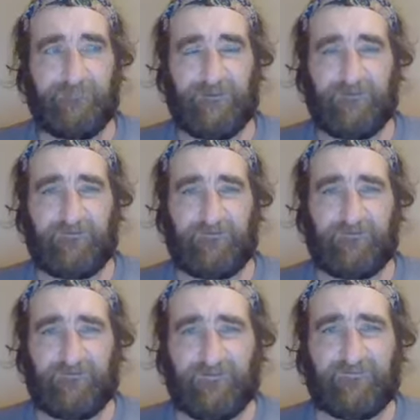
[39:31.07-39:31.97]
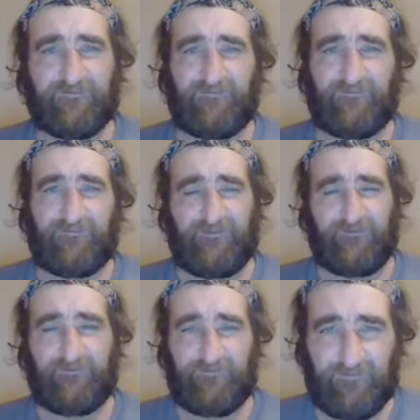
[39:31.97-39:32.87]
I guess it doesn't
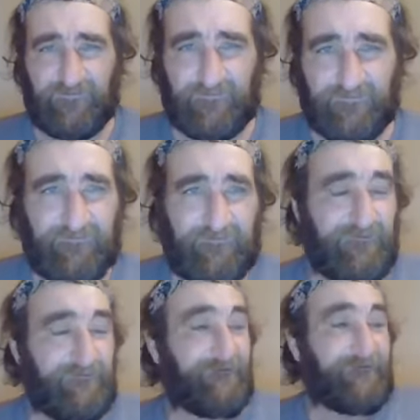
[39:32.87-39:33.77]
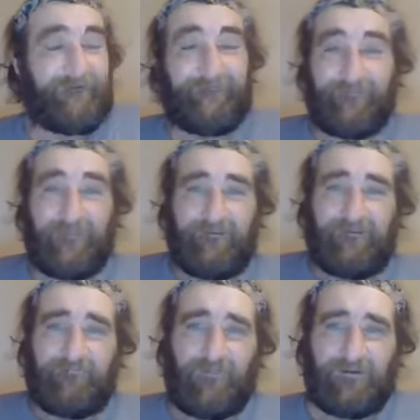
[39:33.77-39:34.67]
exist, does it?
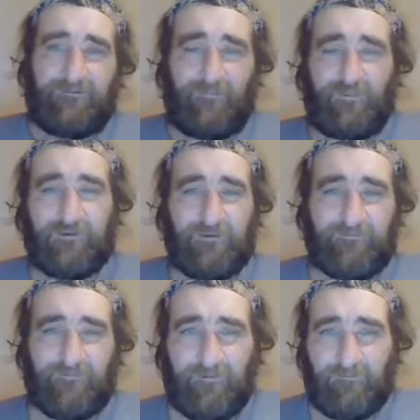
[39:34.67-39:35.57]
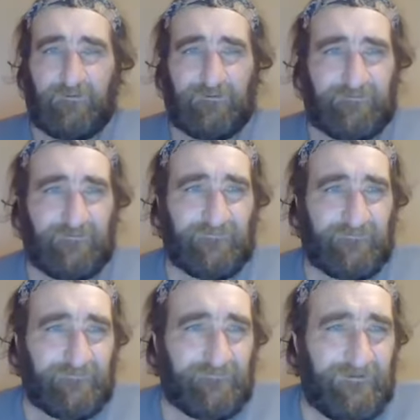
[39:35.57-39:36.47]
But we'll get there where it doesn't.